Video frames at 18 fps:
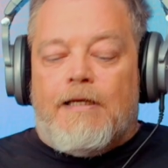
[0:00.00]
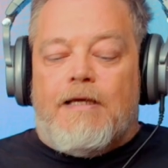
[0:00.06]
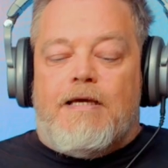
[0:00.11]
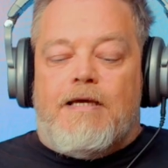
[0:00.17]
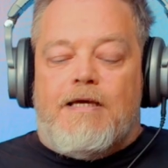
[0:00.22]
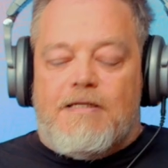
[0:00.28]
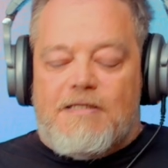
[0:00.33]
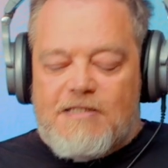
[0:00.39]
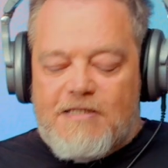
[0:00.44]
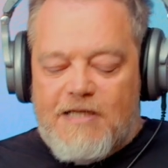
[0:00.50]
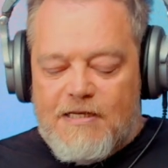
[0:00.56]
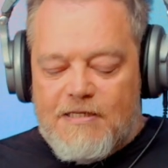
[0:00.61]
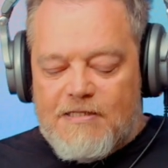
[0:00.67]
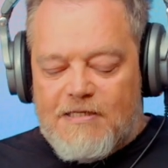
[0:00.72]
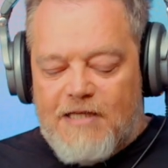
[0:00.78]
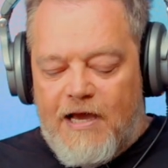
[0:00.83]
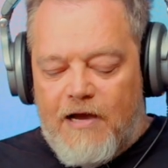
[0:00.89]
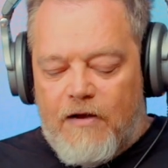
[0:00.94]
It
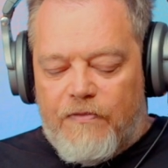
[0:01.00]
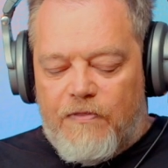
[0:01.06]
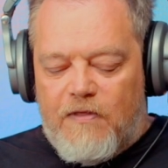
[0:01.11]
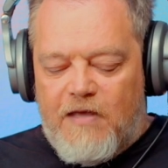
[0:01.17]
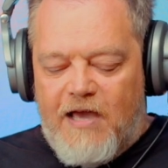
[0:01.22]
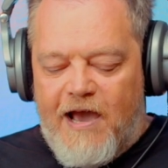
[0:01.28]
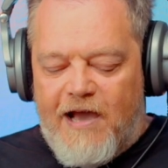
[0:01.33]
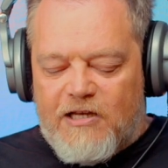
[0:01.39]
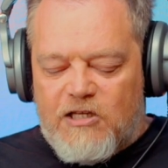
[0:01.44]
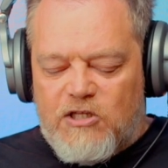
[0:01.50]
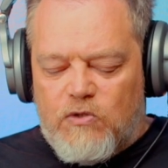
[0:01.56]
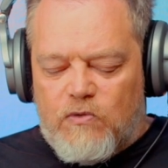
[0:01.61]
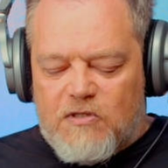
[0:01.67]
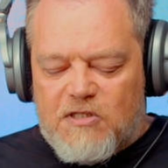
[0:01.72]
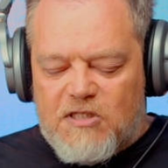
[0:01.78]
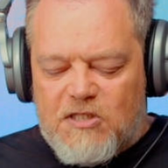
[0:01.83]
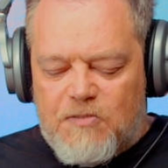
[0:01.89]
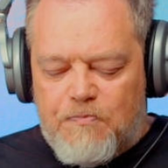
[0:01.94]
sends out the
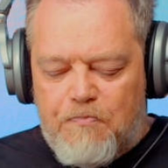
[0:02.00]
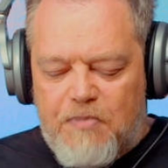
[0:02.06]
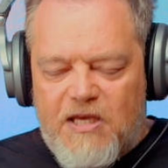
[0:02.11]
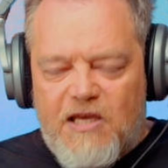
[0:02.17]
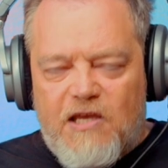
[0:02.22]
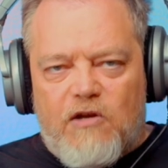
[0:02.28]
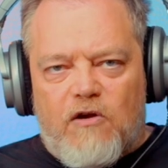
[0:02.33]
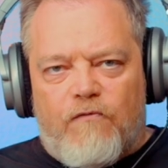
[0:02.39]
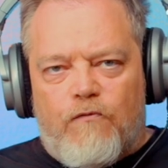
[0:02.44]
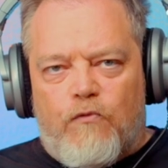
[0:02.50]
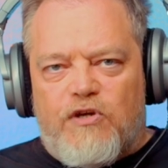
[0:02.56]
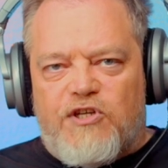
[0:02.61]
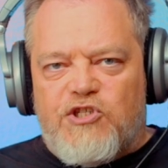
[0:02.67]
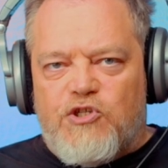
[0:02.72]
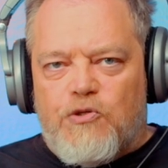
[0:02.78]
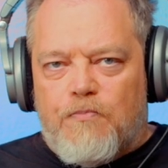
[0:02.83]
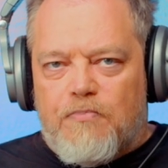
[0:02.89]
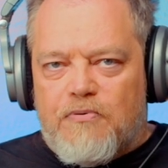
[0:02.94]
actual speed of
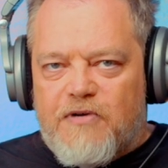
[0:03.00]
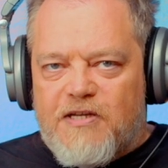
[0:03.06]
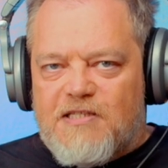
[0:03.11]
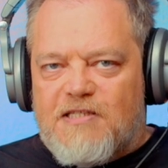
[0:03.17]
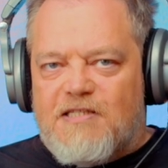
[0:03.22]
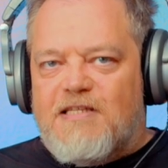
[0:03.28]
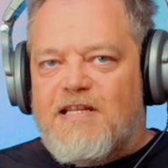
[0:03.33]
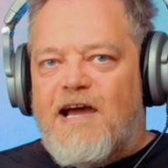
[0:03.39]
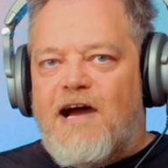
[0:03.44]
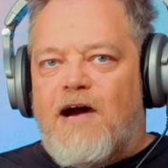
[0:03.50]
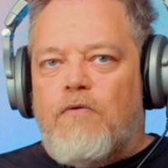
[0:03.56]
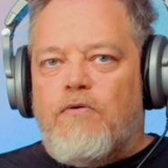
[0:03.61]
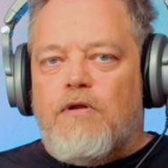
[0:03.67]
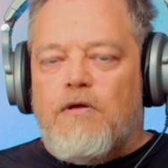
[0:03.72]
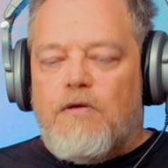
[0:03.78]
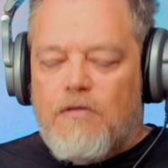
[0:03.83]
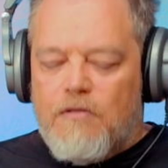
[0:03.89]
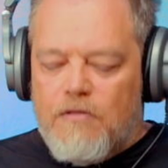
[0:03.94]
which you press
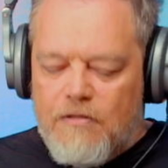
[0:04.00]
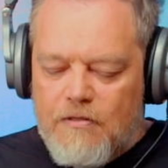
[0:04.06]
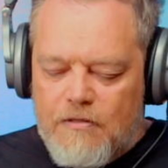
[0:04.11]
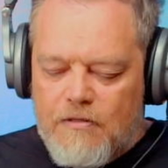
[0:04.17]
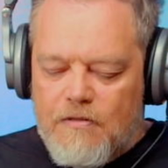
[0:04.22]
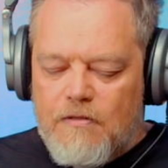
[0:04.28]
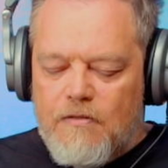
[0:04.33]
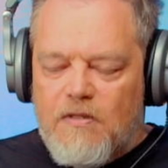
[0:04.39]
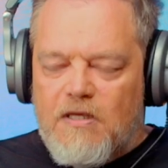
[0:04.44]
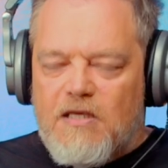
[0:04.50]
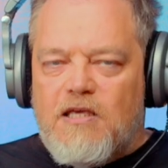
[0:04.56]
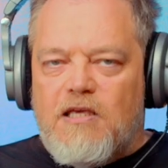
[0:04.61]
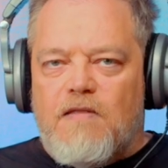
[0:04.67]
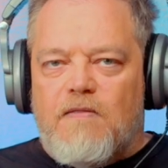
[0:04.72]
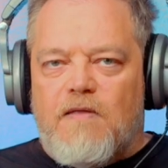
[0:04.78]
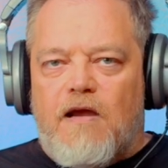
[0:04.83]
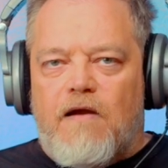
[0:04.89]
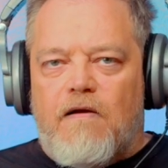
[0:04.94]
down the key
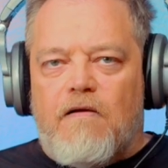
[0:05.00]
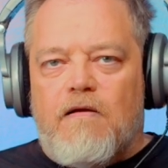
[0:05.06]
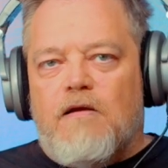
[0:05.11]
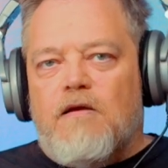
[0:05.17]
there,